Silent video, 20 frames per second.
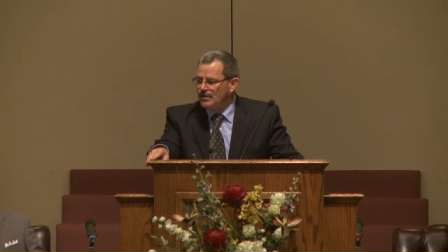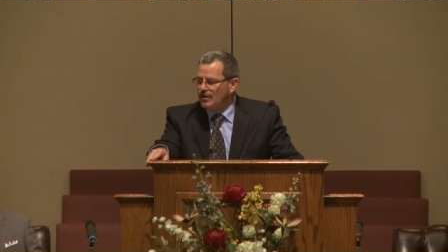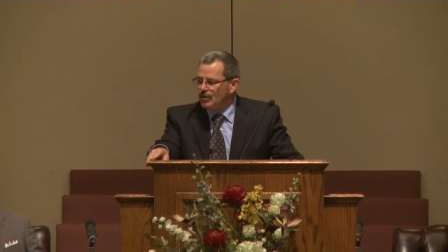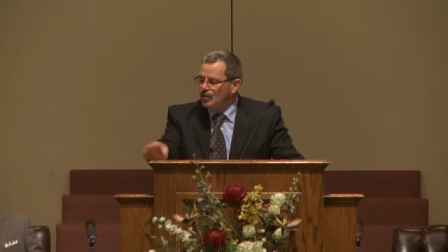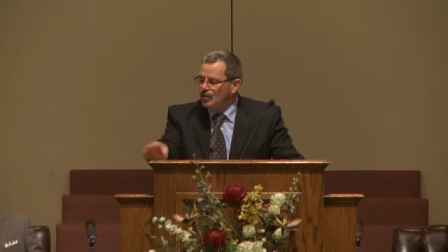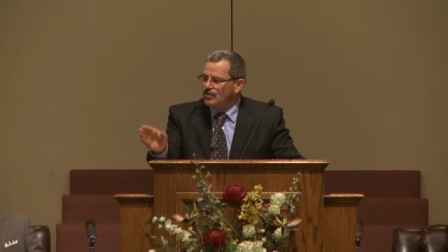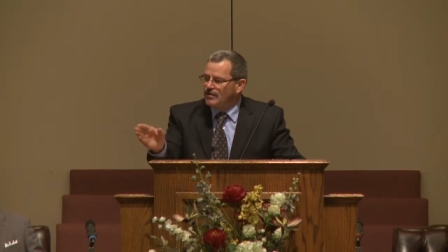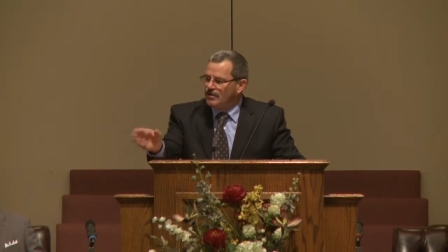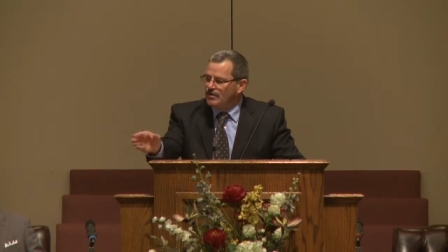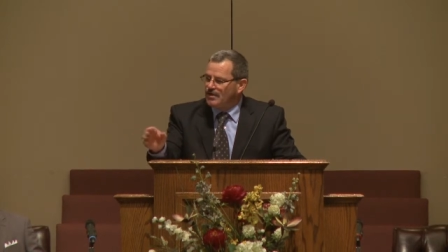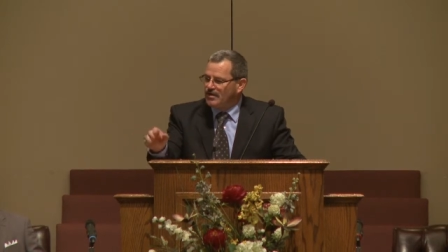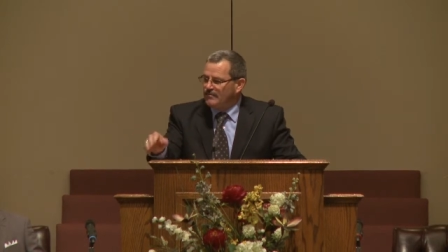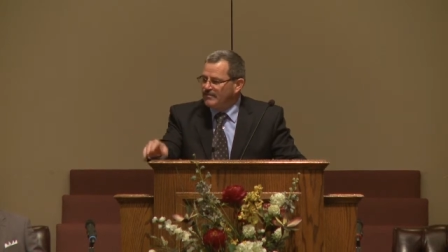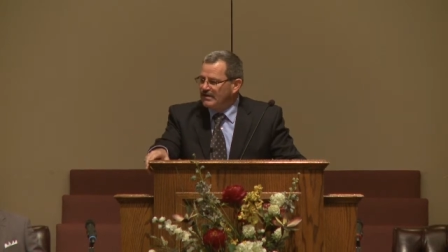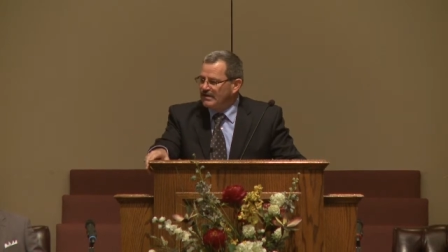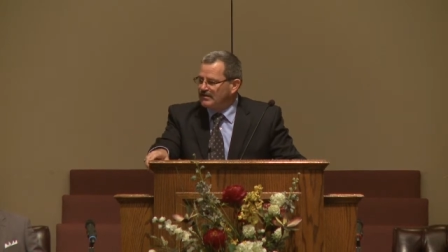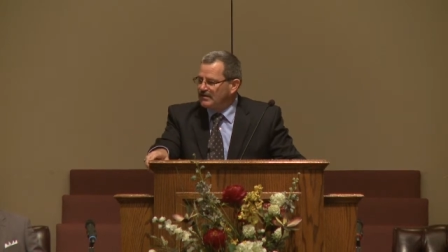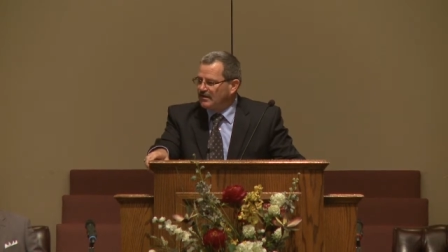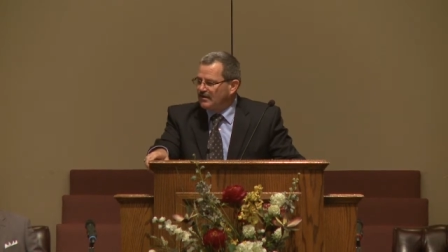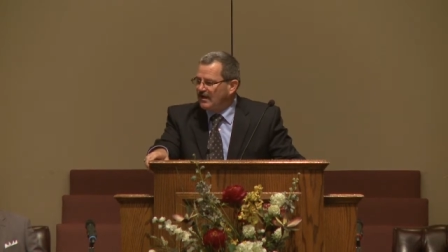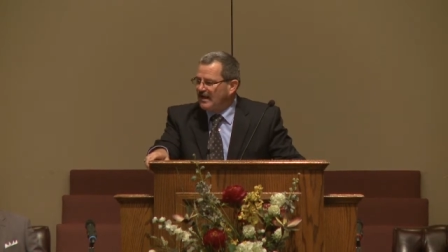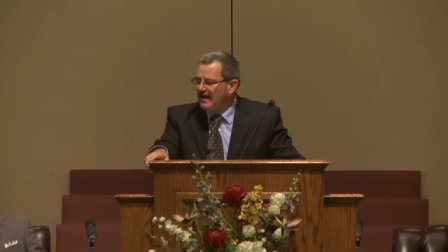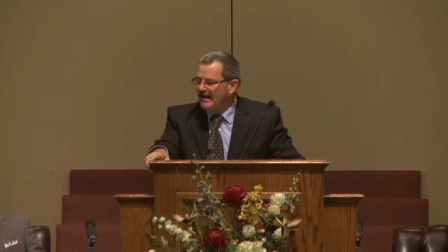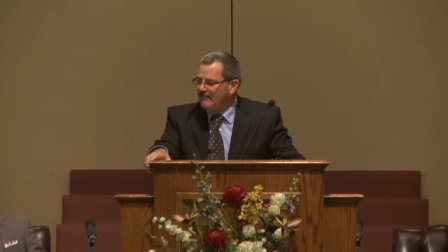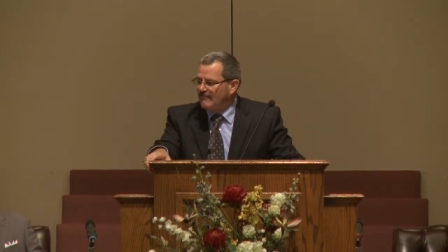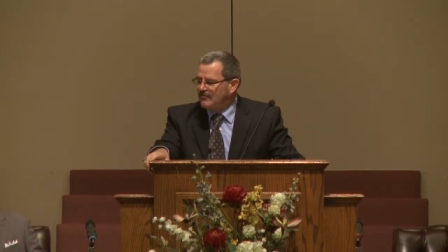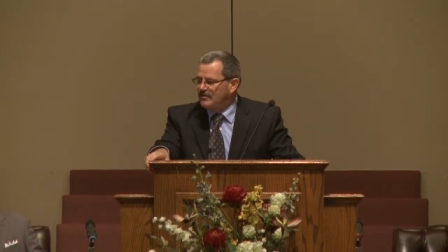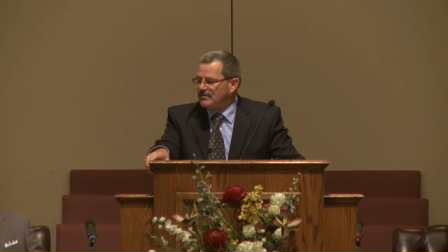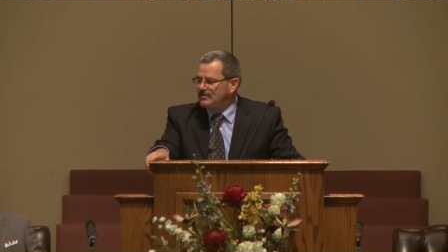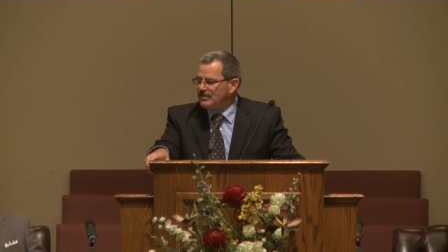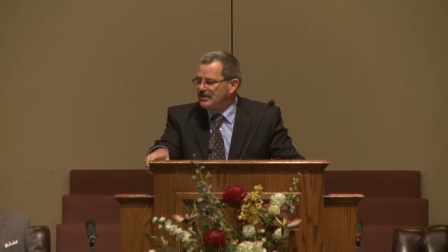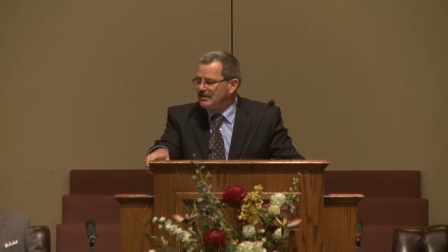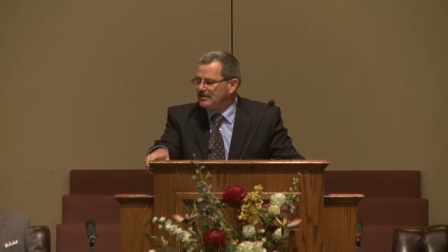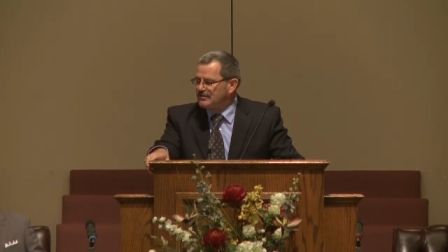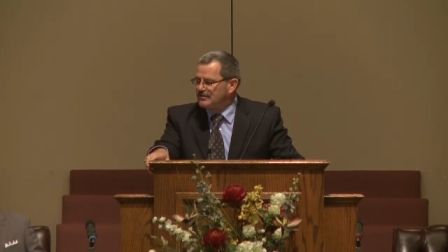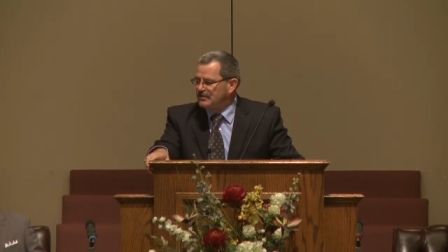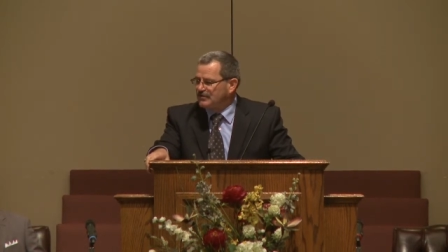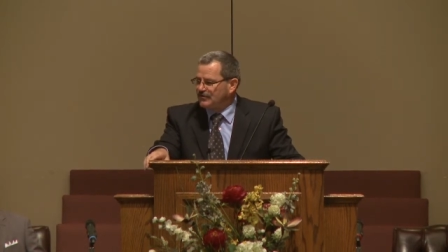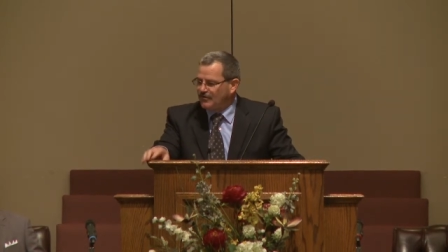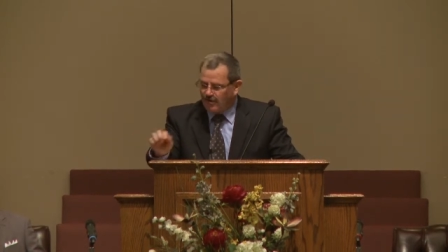who can commit their lives to
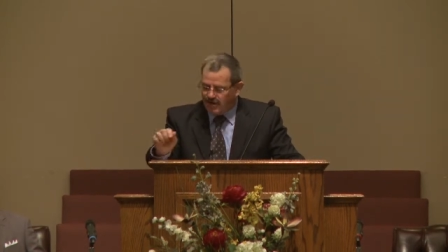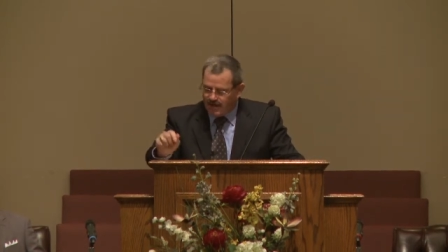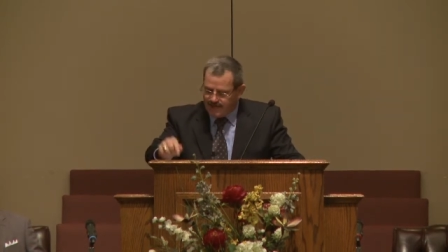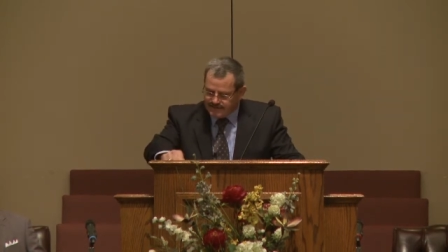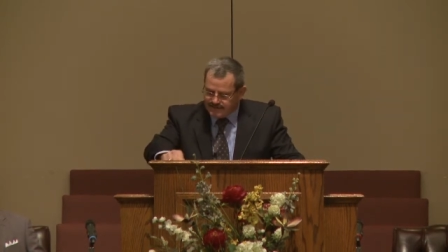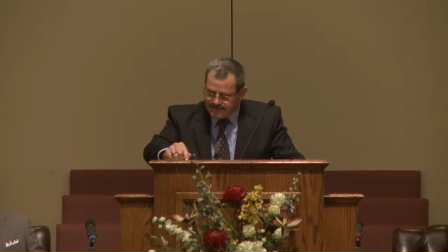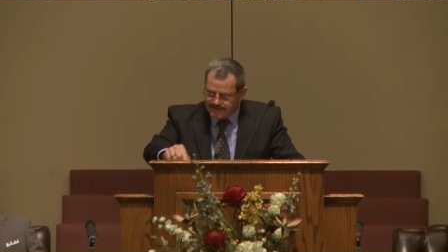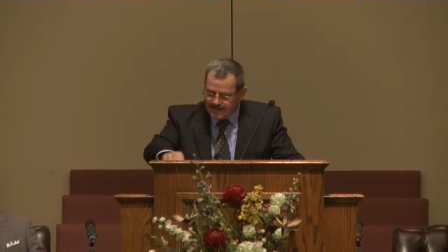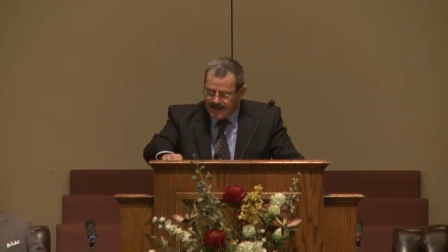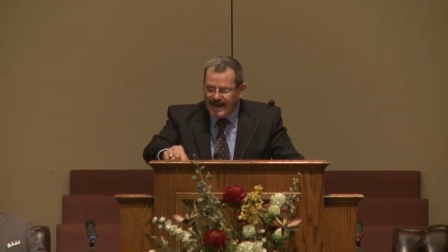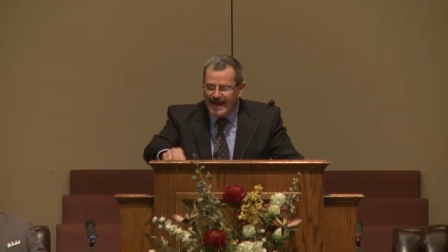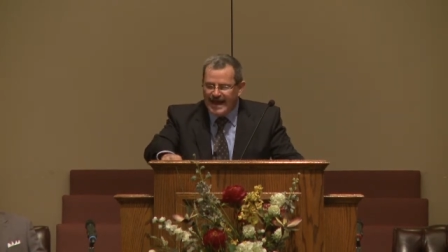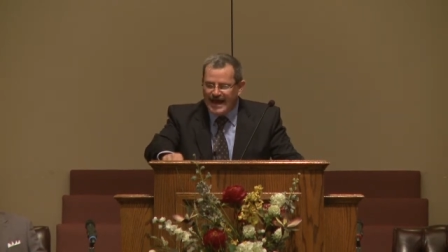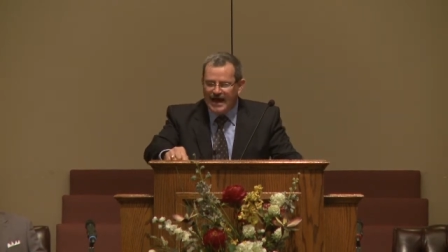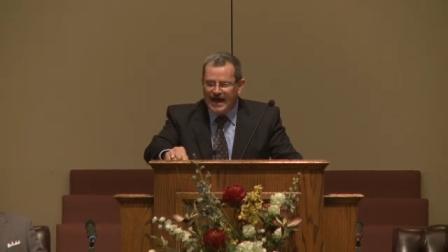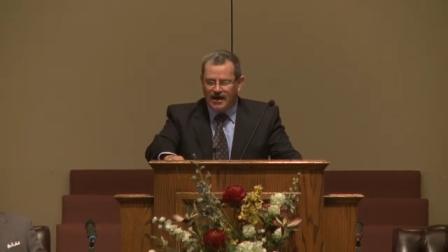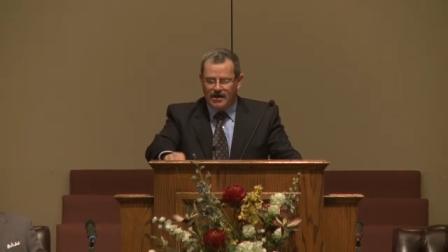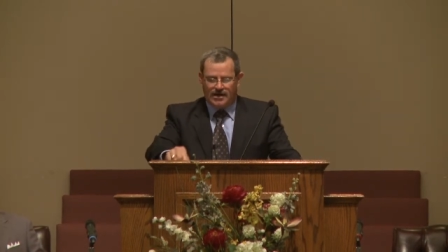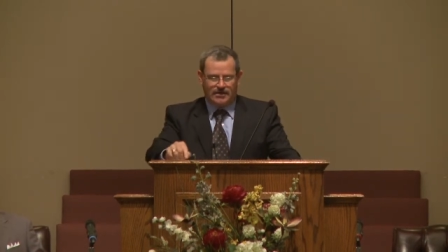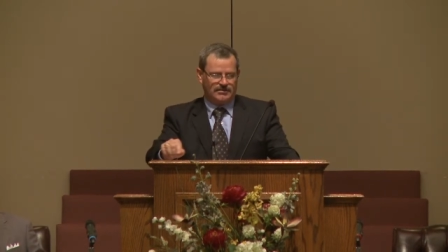Jesus Christ now.